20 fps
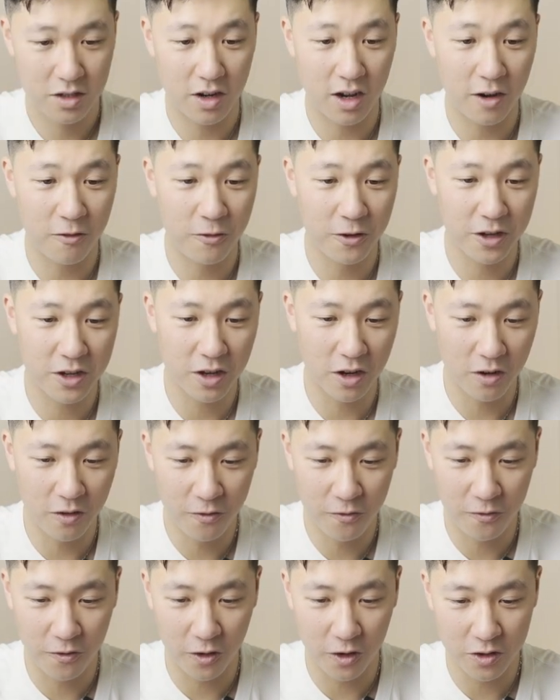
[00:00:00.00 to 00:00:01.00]
now if we go
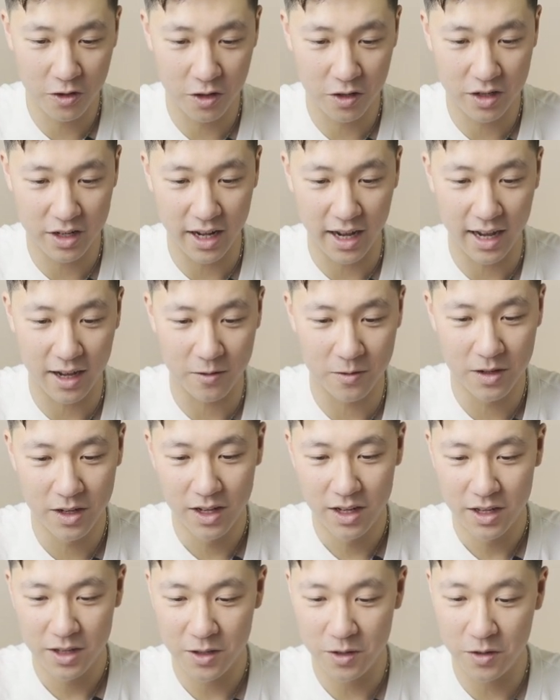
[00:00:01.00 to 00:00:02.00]
further down,
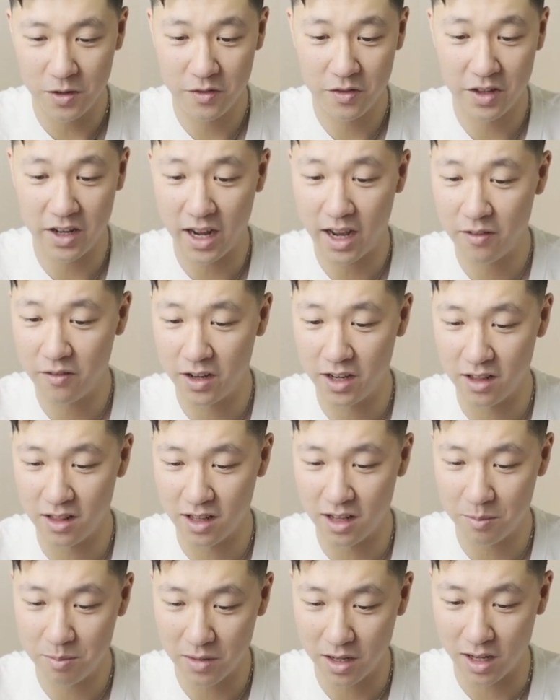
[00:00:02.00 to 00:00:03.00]
you even have an
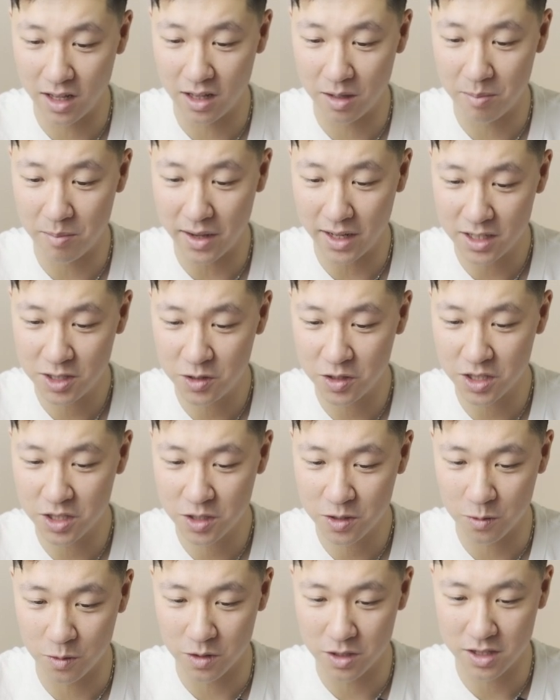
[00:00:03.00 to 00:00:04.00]
elementary
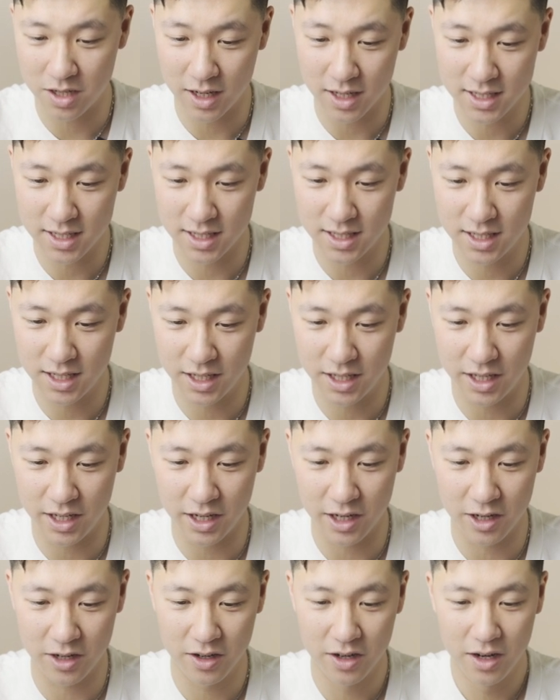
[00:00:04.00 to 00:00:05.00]
school tucked into
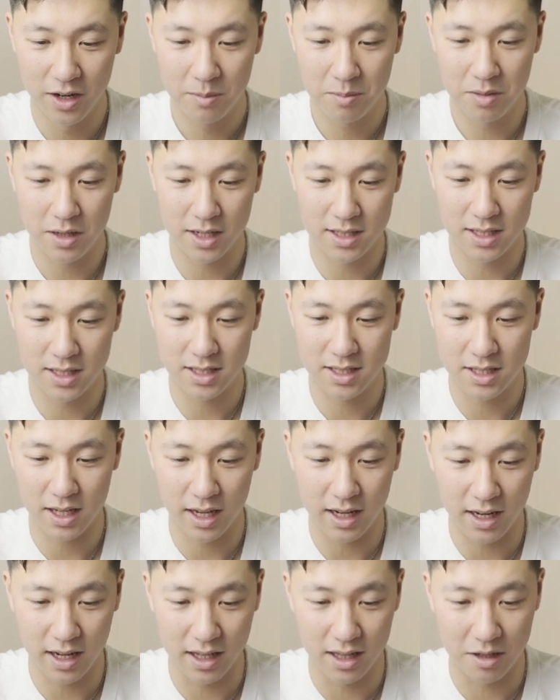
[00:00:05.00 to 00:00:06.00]
here, Pleasant
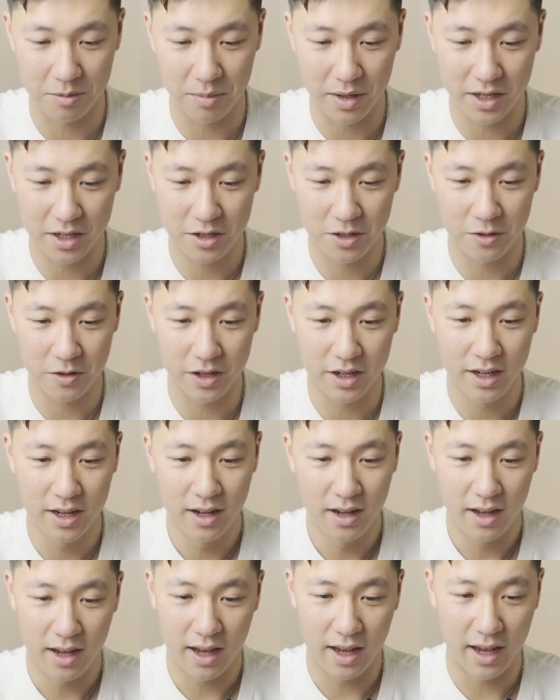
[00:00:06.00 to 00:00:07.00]
Side Elementary.
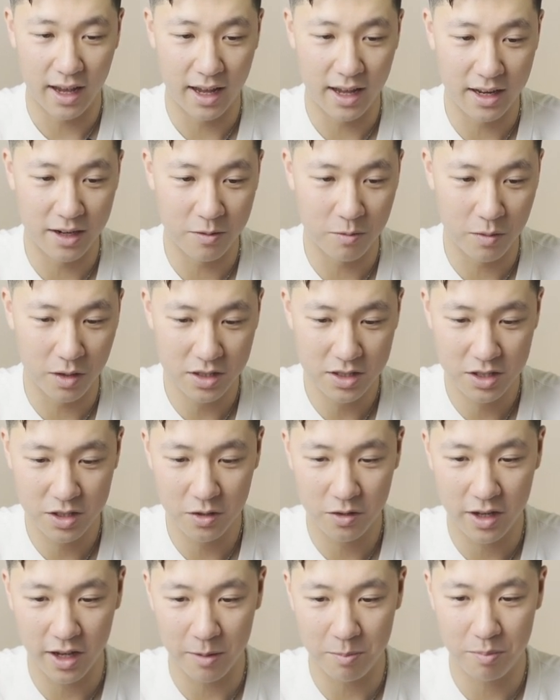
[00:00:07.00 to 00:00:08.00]
And once you
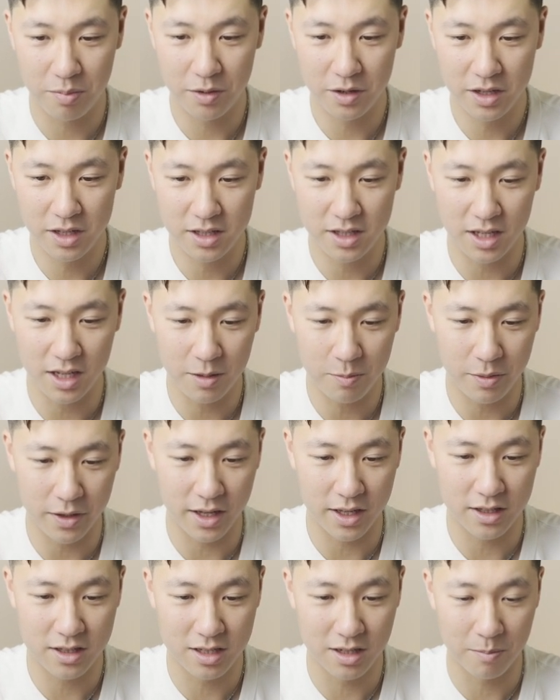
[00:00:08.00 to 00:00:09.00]
get pretty deep
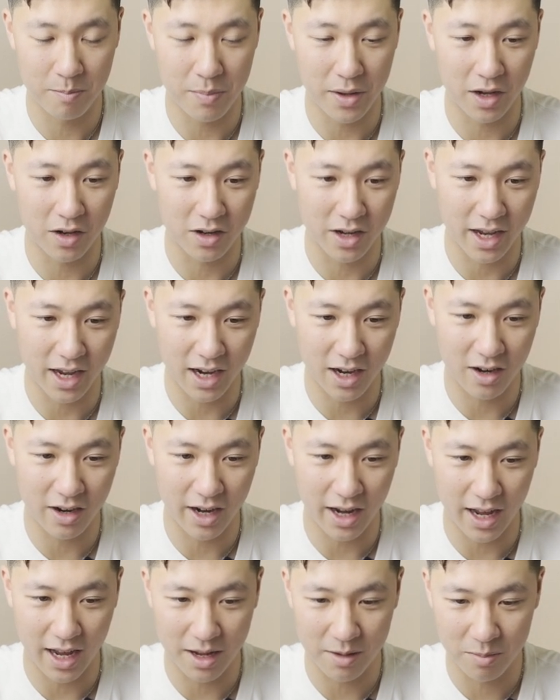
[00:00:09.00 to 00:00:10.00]
into Belcarra
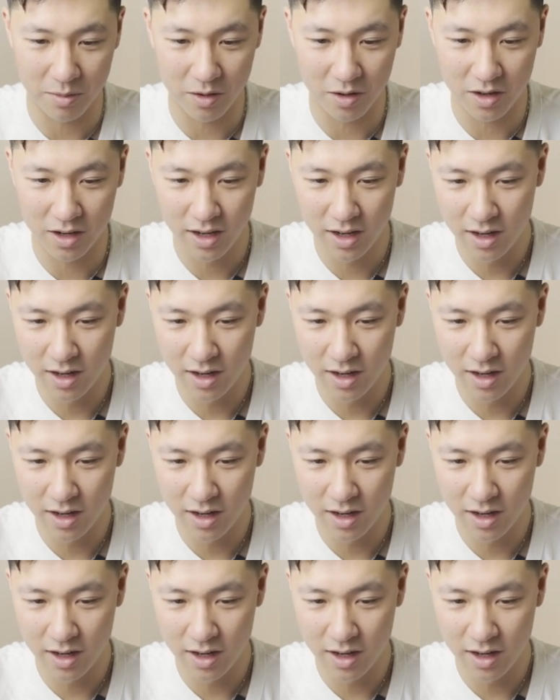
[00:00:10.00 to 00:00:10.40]
and more,